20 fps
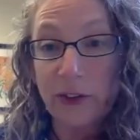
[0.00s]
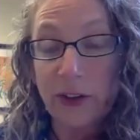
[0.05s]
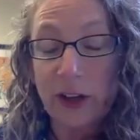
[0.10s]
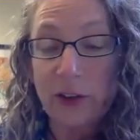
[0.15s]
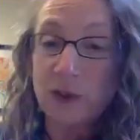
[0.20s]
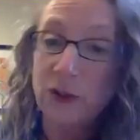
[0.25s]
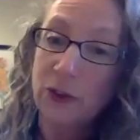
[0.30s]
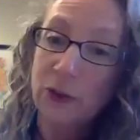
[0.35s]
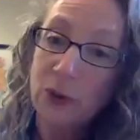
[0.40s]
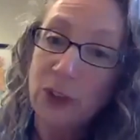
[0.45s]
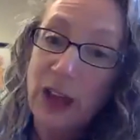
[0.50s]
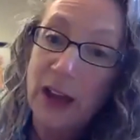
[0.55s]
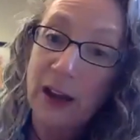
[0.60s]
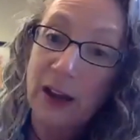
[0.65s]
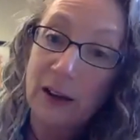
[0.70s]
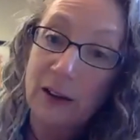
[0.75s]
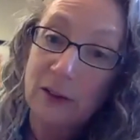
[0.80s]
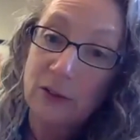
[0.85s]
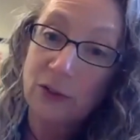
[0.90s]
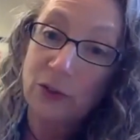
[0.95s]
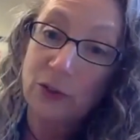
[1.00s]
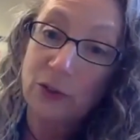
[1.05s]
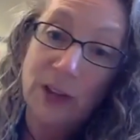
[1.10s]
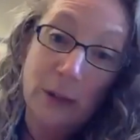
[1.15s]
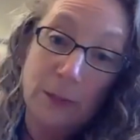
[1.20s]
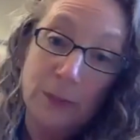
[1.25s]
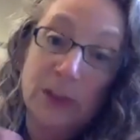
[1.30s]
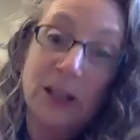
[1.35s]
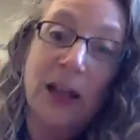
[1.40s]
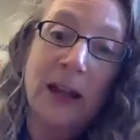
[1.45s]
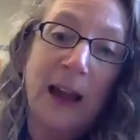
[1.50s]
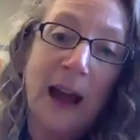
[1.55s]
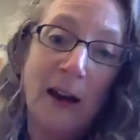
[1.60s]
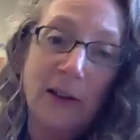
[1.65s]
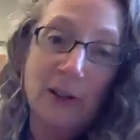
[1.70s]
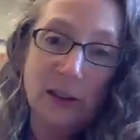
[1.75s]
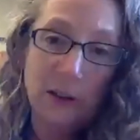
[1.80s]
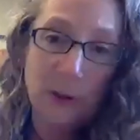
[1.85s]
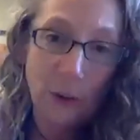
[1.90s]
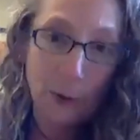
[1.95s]
Like, do they play
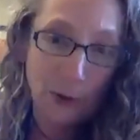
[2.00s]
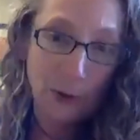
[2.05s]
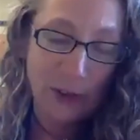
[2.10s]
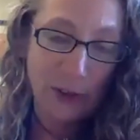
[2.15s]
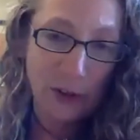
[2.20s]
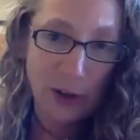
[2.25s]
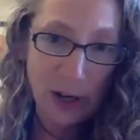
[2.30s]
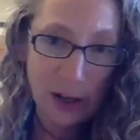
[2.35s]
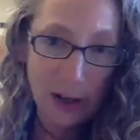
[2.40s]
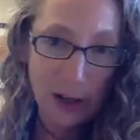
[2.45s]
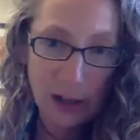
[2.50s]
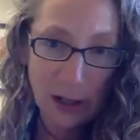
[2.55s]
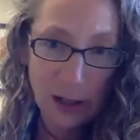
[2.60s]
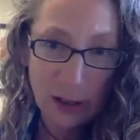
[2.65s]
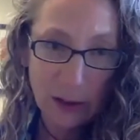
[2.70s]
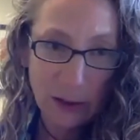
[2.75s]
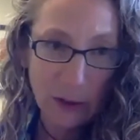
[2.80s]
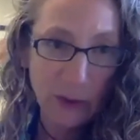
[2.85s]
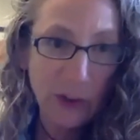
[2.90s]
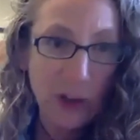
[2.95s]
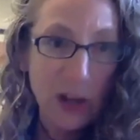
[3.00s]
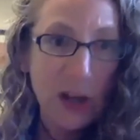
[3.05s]
out in those other areas?